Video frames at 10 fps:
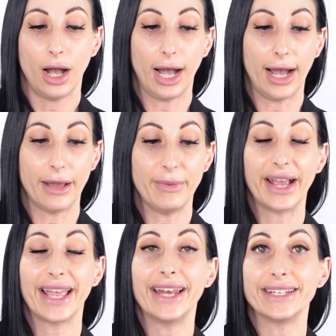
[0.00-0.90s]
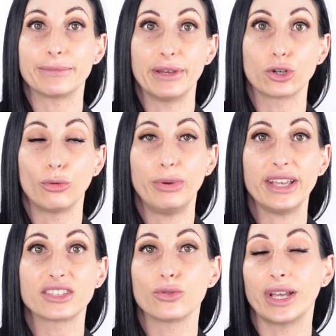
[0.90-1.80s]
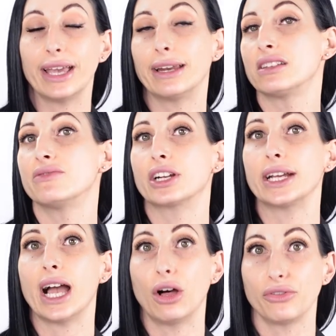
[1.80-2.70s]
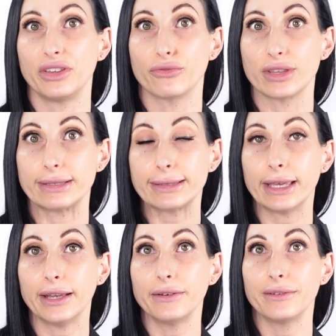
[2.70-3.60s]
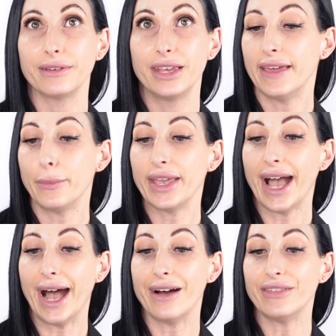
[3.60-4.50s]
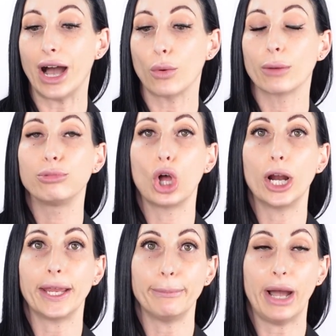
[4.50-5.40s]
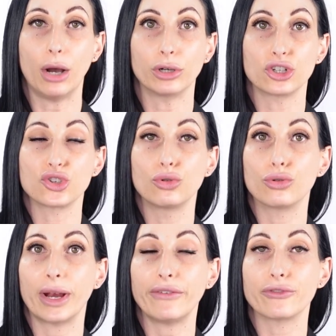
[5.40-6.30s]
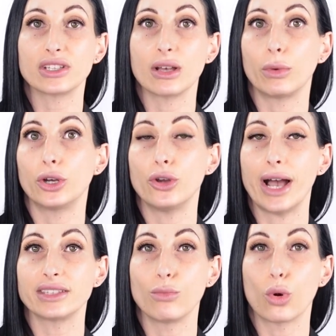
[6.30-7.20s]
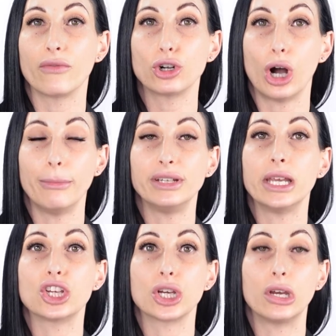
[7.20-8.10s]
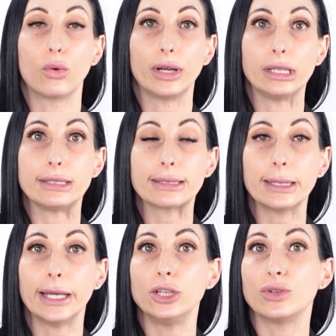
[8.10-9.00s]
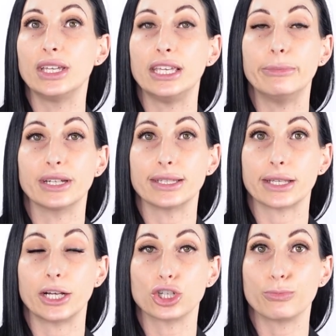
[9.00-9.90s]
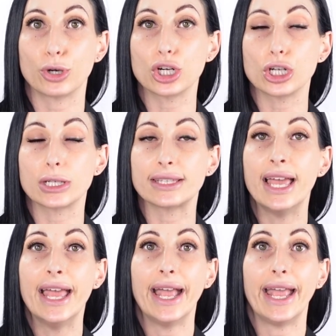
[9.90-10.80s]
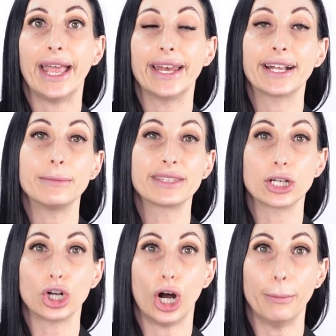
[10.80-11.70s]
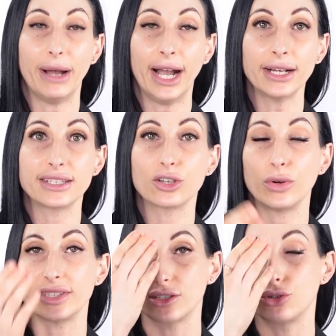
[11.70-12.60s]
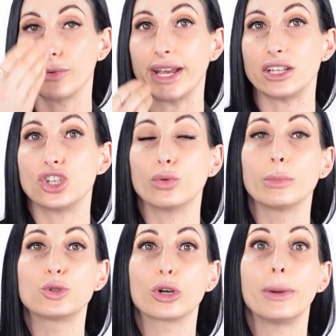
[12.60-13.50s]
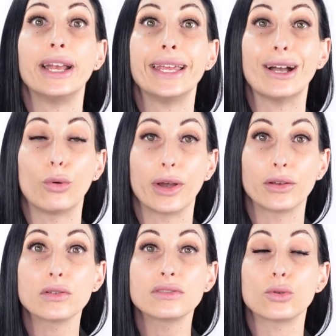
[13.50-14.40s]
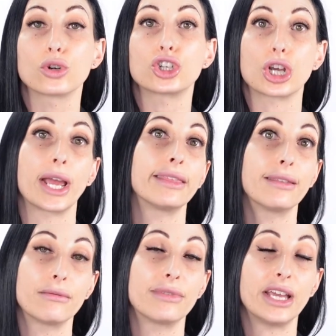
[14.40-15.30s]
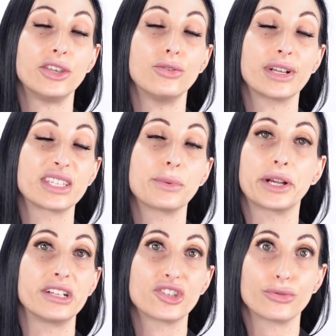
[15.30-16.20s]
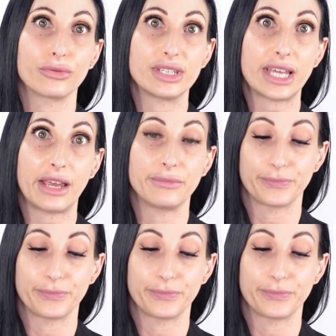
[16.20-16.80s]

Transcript: Again, it's mineral based, so again, it's very healthy for the skin. Then we have our blotting powder. So great for someone who has more of a combination oily skin. You can keep it inside your purse and it comes in a compact, so it's great to absorb any oils or shine that you experience throughout the day.